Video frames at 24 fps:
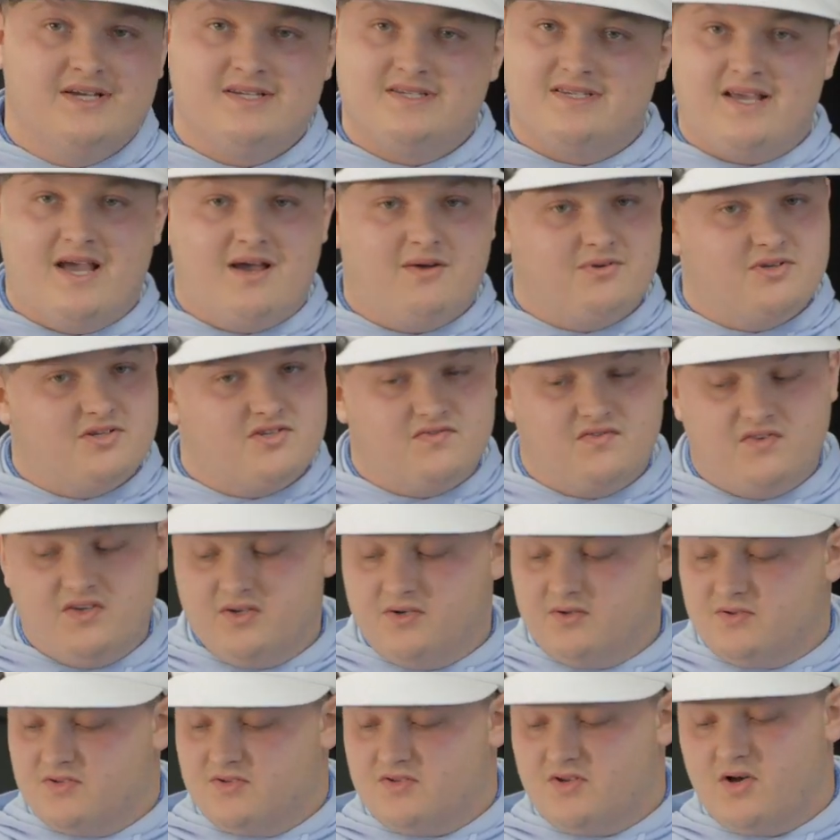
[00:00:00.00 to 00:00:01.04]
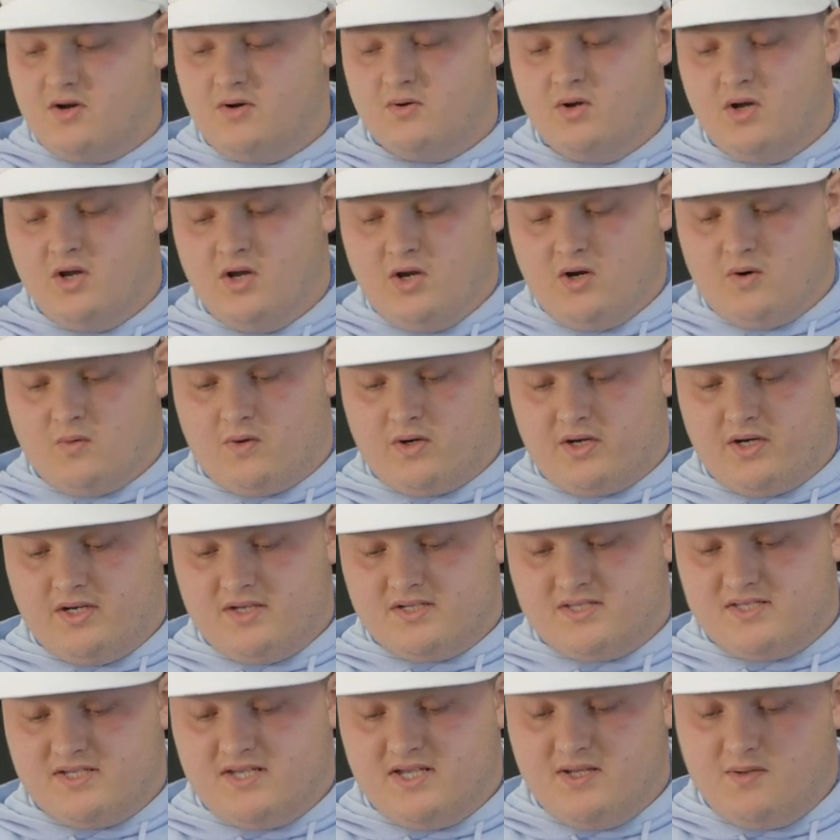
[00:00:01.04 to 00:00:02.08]
Sound is feel. So we're going
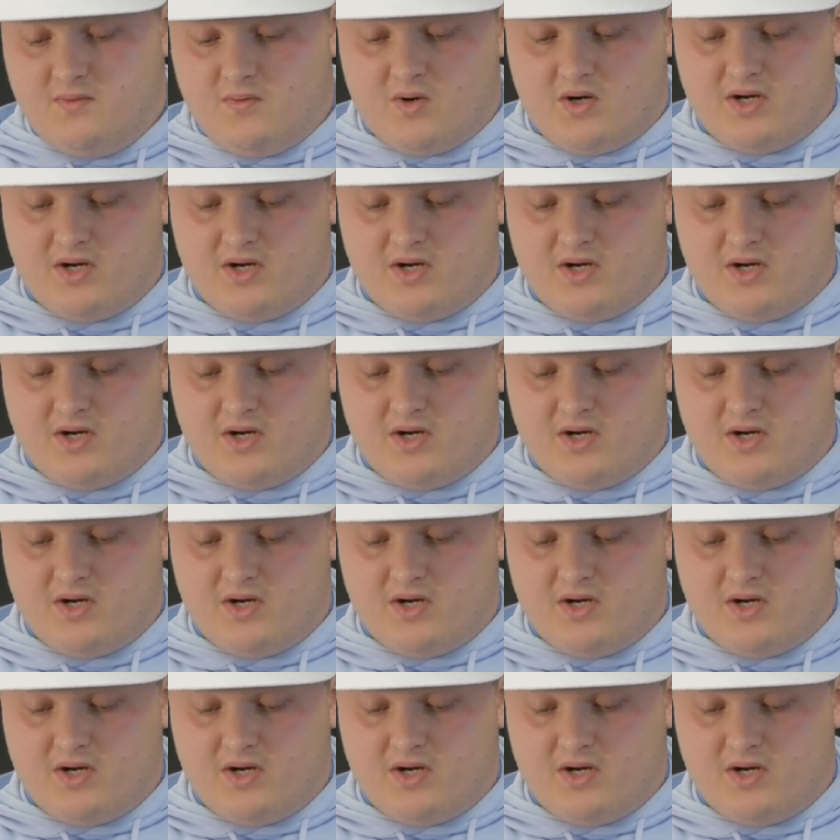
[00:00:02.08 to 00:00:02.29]
to see.